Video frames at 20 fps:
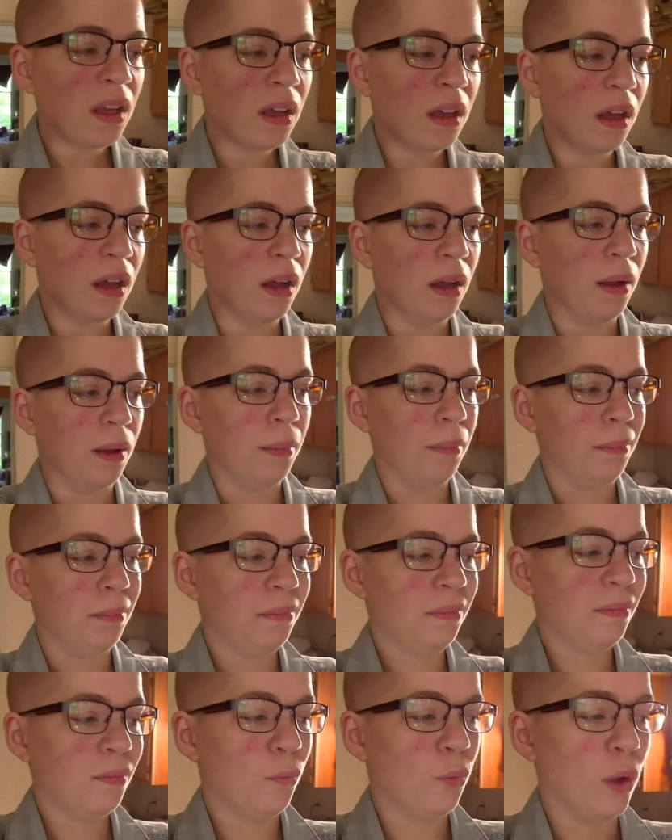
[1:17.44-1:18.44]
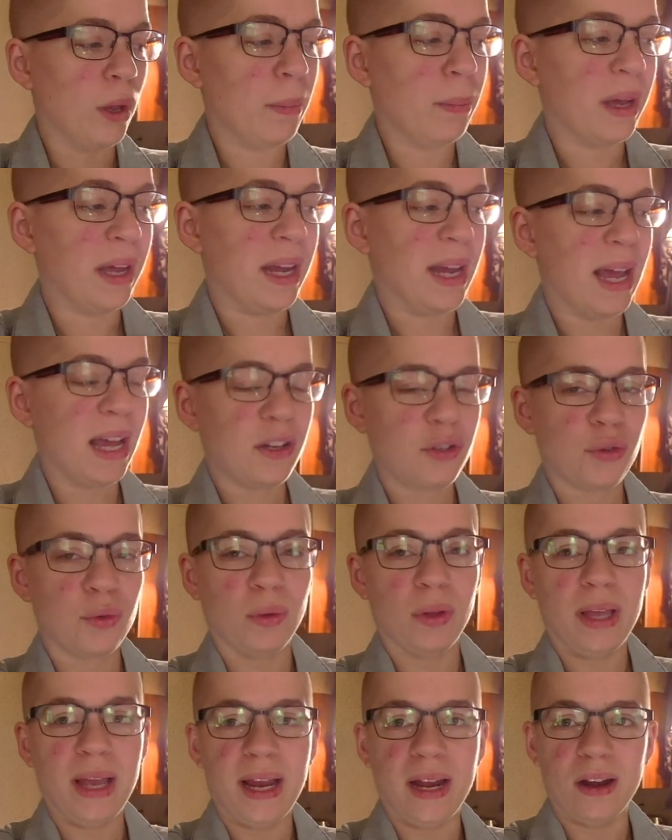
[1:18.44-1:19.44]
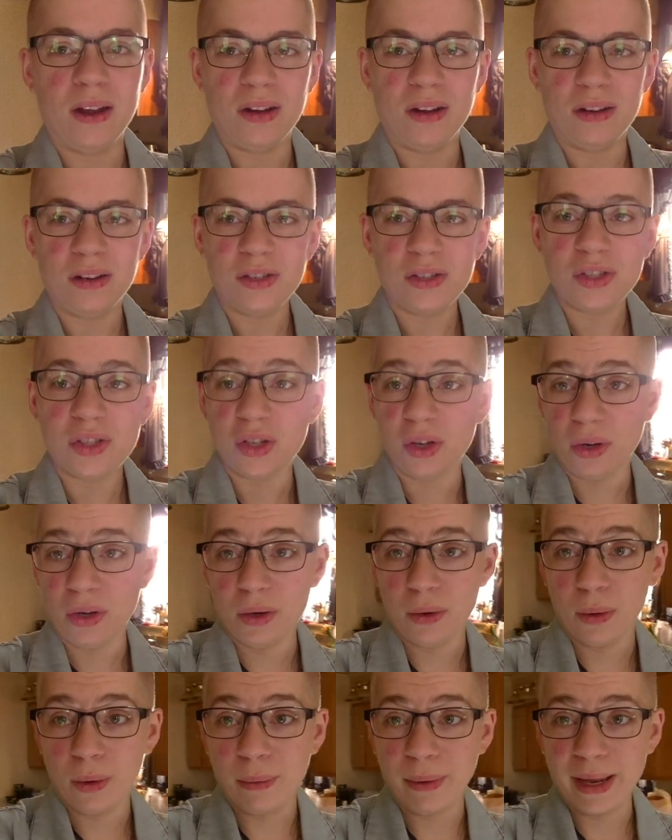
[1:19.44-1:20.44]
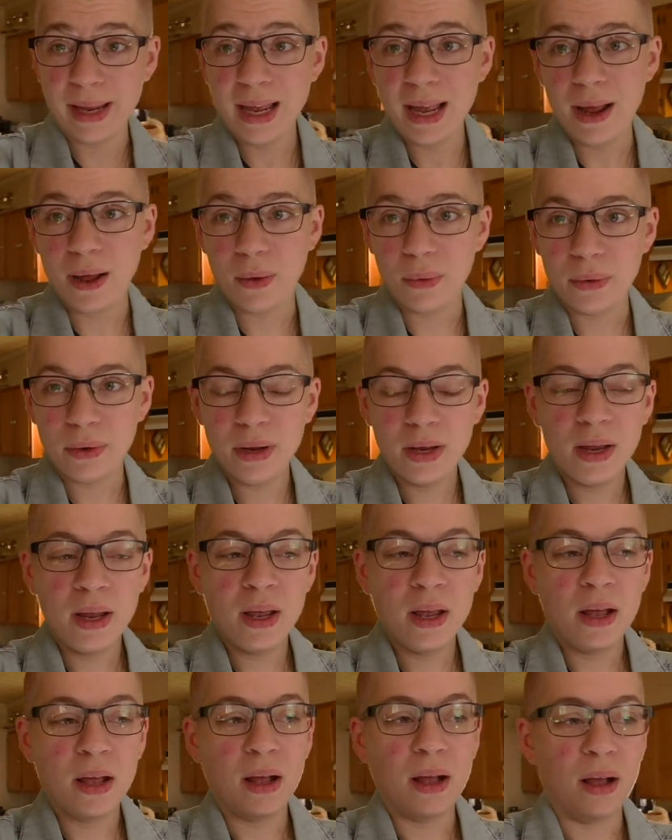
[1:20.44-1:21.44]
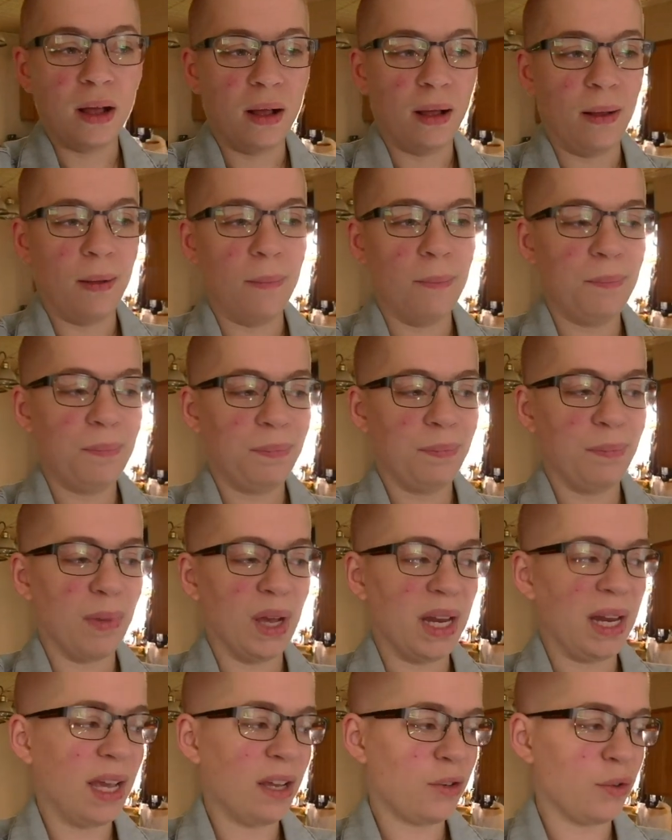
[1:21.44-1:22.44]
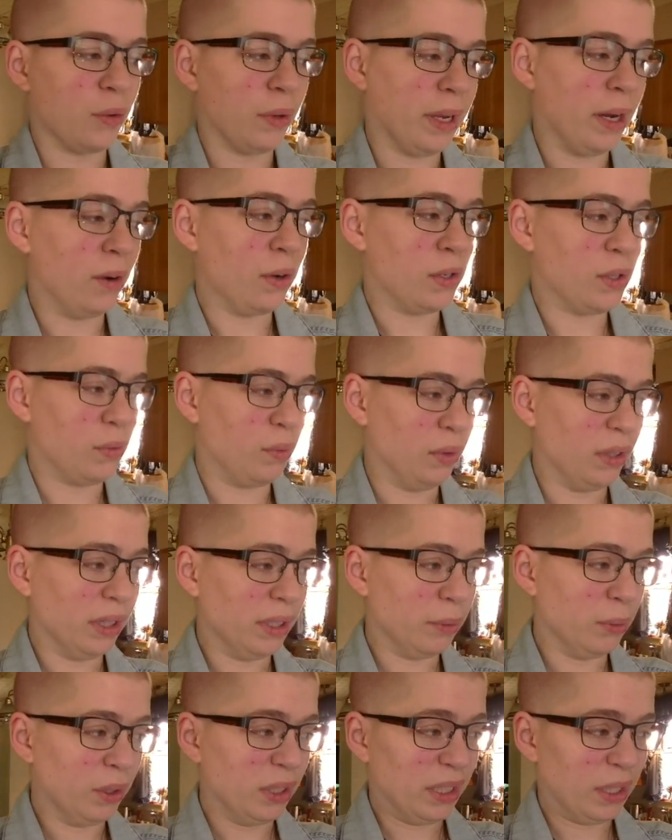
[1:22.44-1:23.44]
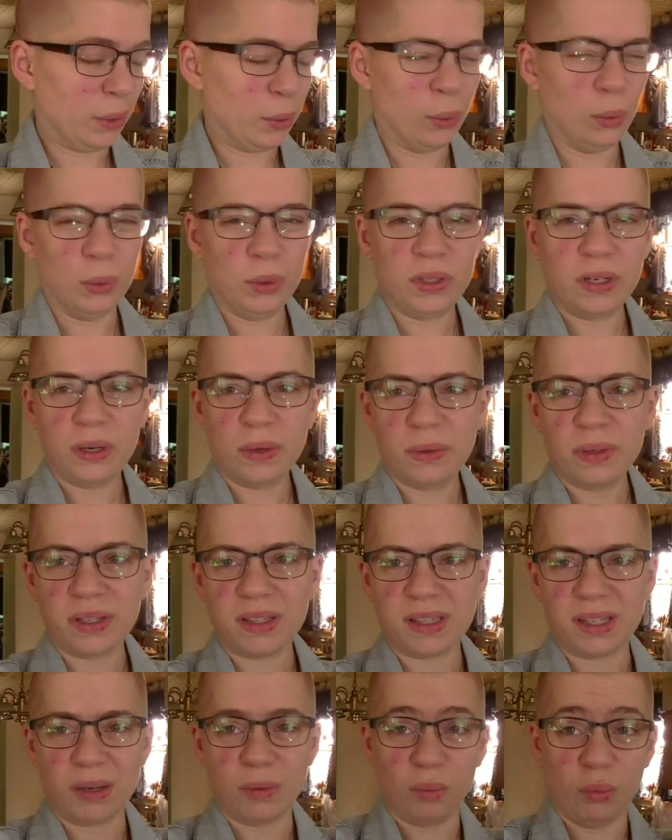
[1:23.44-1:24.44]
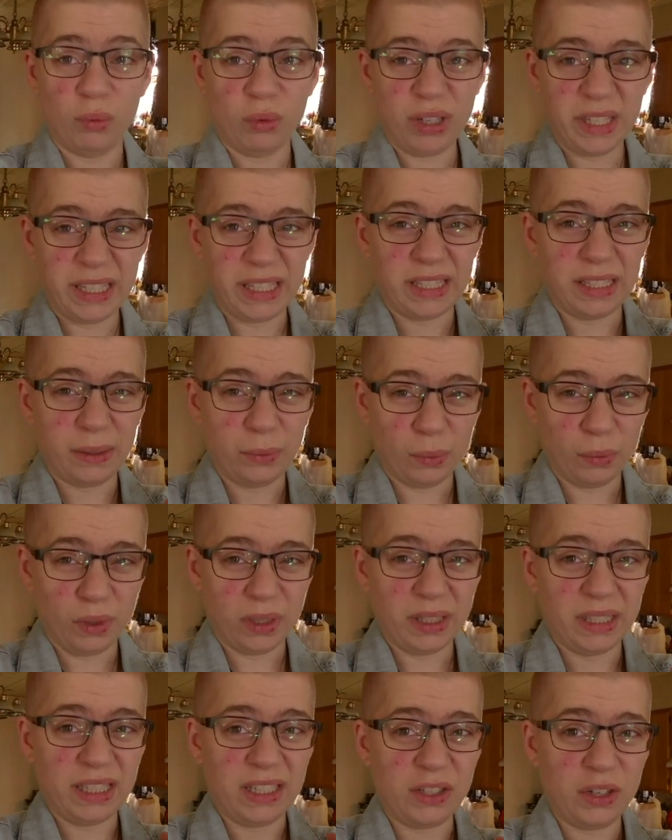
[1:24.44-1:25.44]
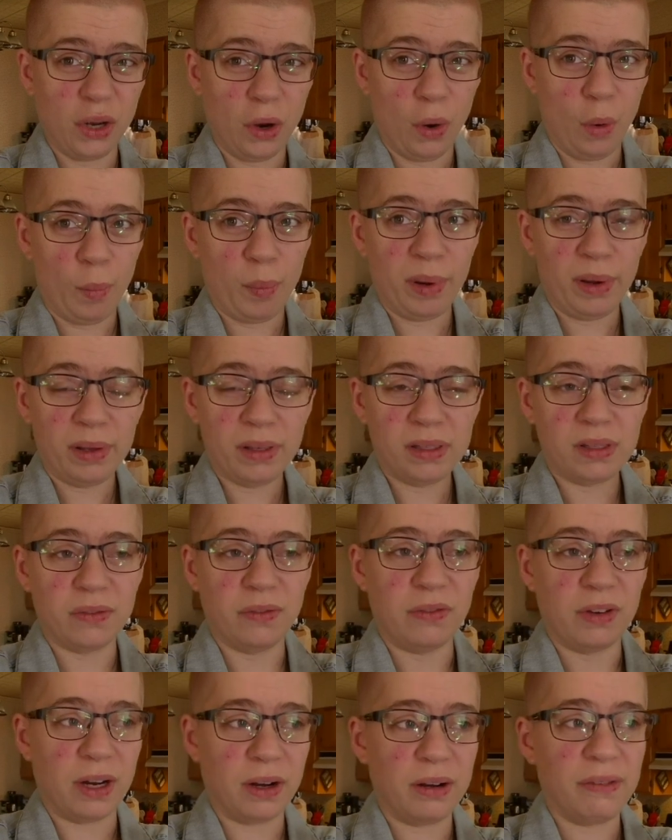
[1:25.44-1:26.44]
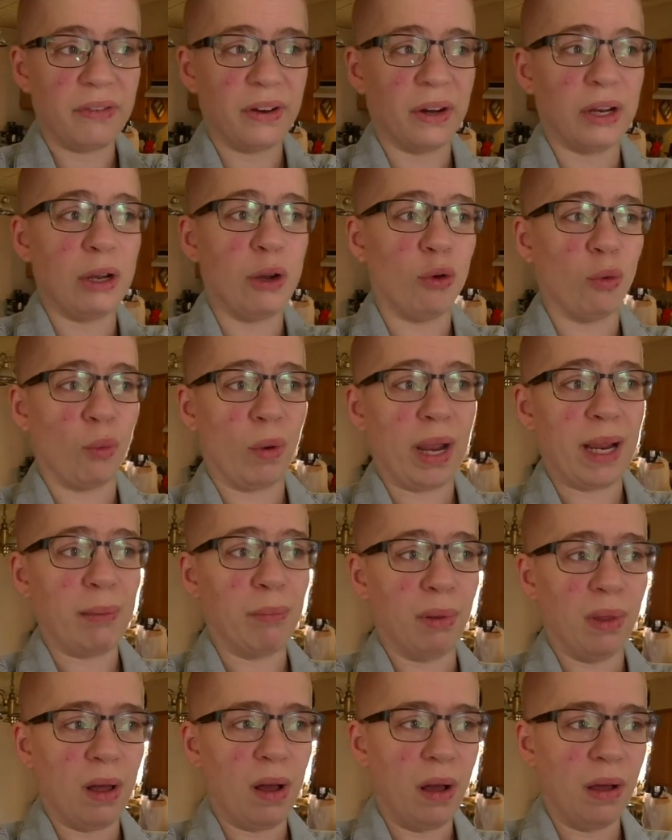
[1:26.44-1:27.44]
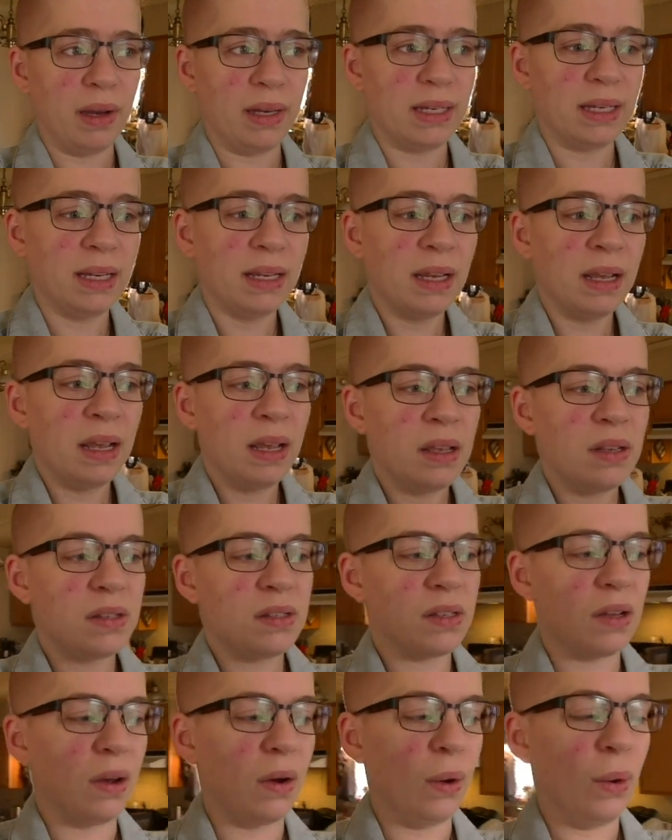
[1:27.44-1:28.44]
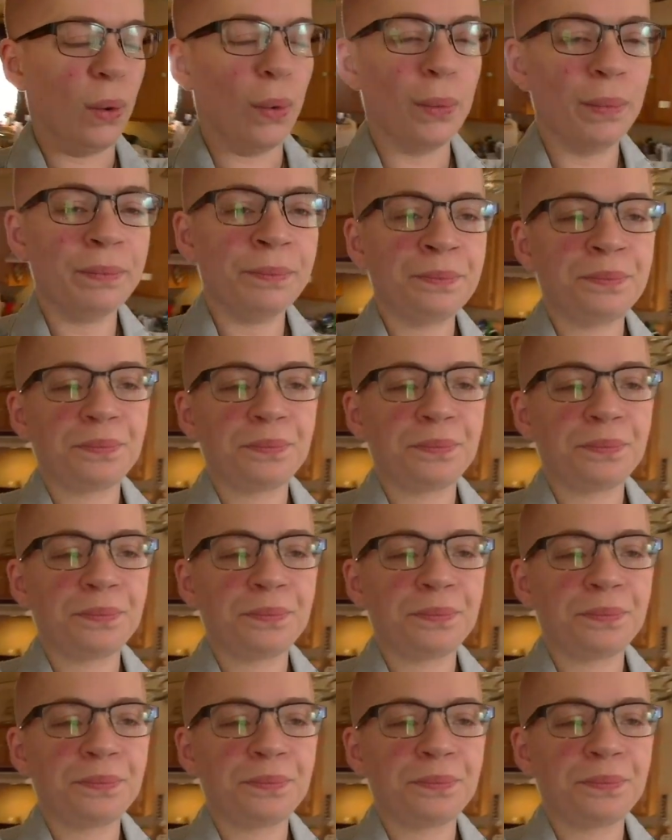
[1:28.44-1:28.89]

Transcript: um, when my natural hair started growing out, um, my natural hair is really, really cool toned. It's like really, really taupe. It's very, very gray blonde. So